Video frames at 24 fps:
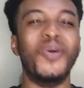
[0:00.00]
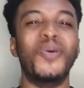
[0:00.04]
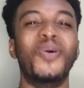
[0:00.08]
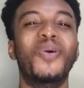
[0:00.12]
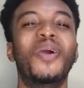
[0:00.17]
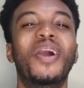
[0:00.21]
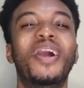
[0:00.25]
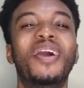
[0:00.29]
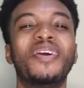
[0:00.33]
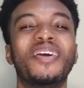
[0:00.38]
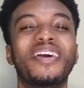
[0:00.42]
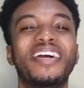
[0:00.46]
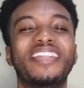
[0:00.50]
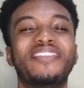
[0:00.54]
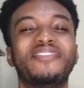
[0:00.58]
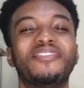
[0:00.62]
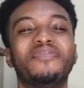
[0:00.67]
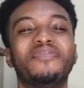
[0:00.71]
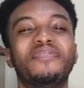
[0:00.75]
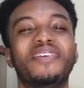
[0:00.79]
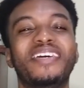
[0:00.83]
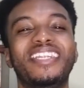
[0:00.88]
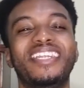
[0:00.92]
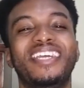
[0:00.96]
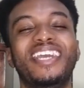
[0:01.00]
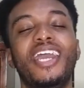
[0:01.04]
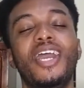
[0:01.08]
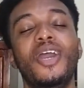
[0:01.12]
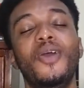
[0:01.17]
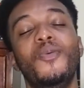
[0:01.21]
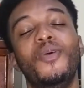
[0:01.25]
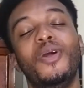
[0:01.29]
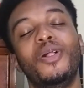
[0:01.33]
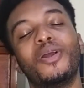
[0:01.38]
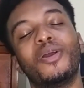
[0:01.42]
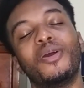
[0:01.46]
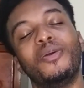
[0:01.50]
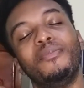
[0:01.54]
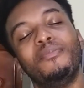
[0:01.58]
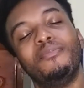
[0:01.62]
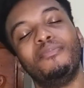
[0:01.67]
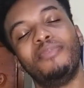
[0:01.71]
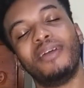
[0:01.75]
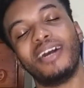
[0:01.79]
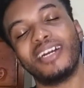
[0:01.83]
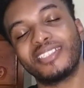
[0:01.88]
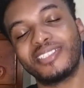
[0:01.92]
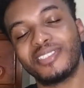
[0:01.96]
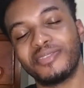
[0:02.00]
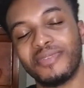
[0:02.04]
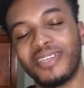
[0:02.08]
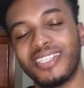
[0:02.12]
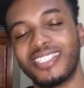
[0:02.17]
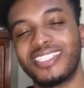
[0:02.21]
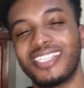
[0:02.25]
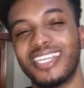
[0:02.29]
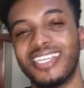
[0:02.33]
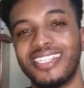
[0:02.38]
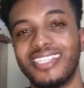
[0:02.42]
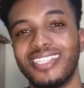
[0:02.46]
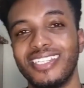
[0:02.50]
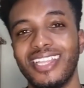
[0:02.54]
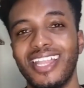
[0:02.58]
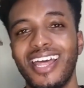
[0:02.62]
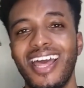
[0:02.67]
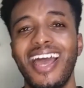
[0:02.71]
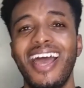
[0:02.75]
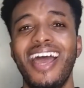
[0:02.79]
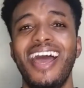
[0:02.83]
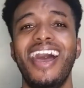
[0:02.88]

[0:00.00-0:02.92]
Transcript: Well done, everybody. Welcome back to my channel.